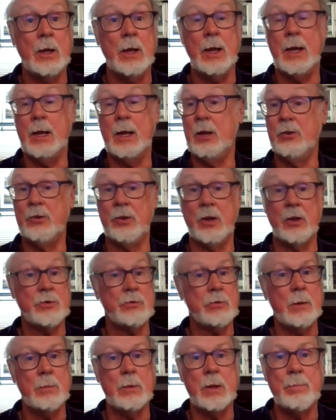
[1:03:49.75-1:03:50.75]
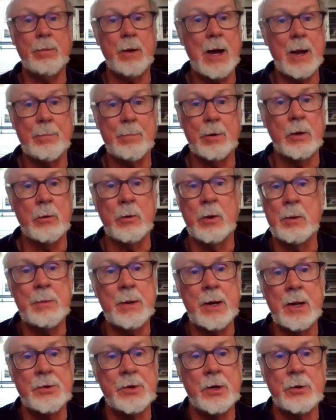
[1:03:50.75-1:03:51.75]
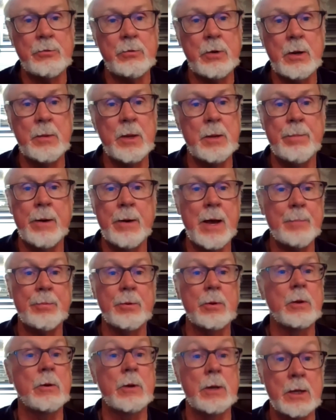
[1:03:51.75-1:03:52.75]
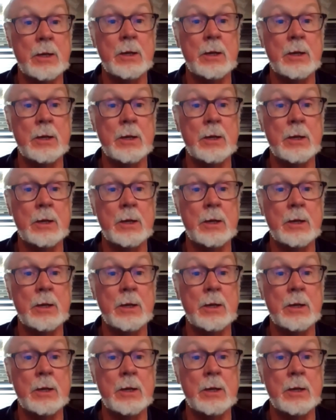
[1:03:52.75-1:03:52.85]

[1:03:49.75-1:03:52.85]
And he's extremely popular, remains extremely popular